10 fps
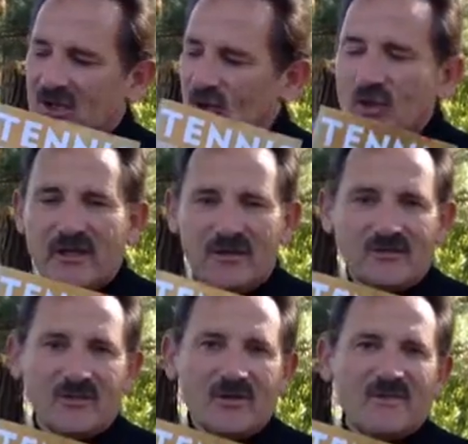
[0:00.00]
looking
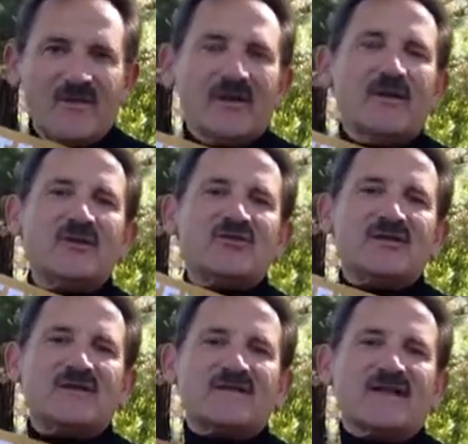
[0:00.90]
through them for
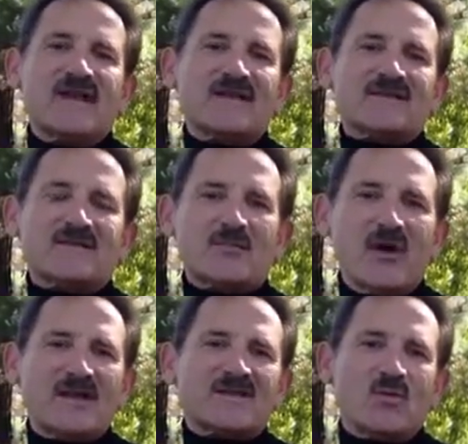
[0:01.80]
images that
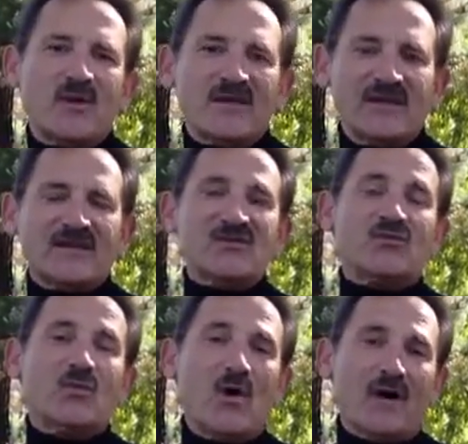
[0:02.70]
express what it is
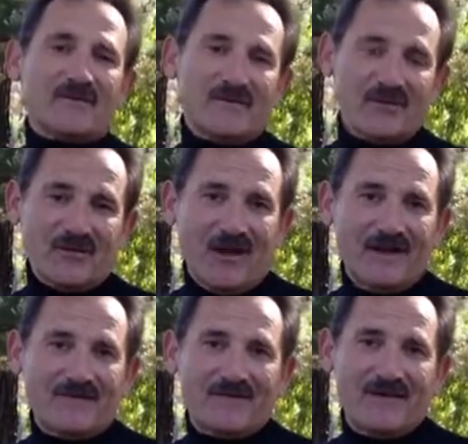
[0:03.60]
you want for your
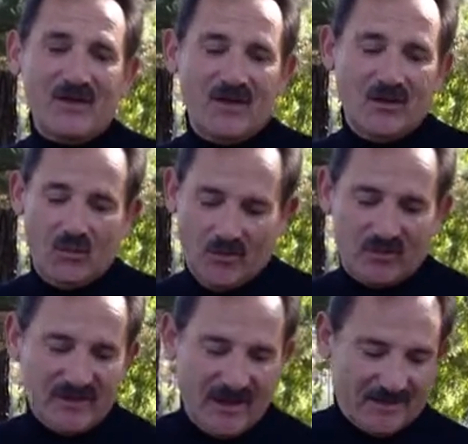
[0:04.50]
life, we
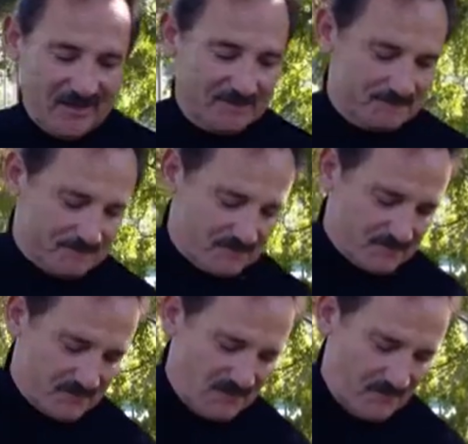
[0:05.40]
will take them
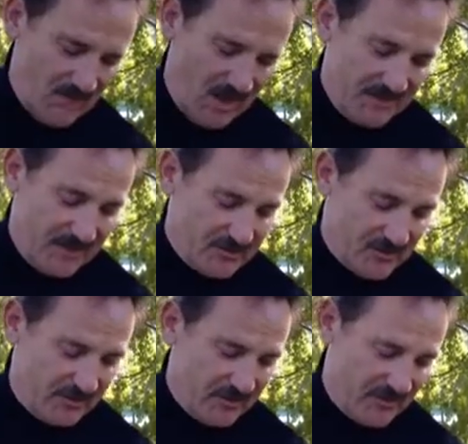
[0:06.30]
and then
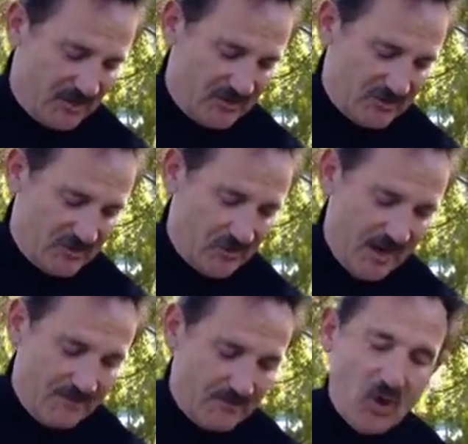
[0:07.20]
turn them into
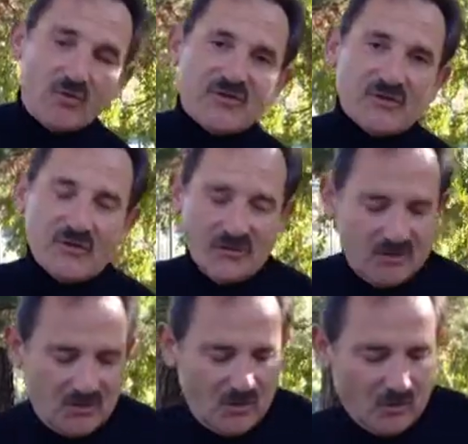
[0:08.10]
a poster
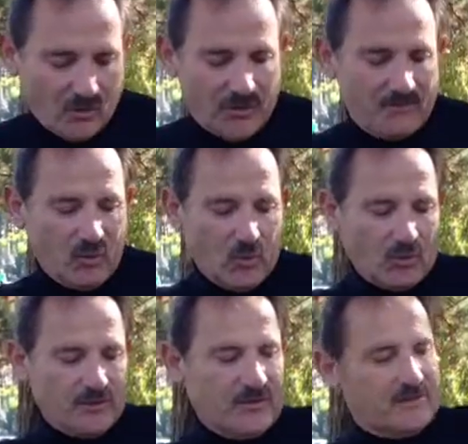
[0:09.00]
or a
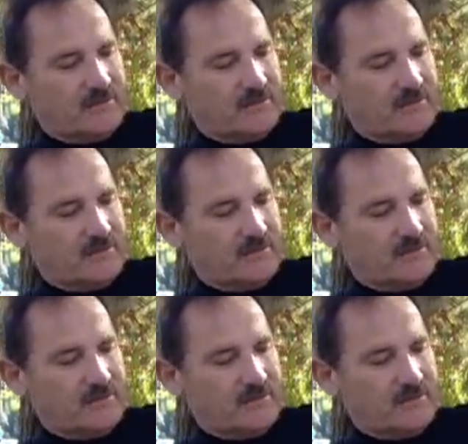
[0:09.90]
board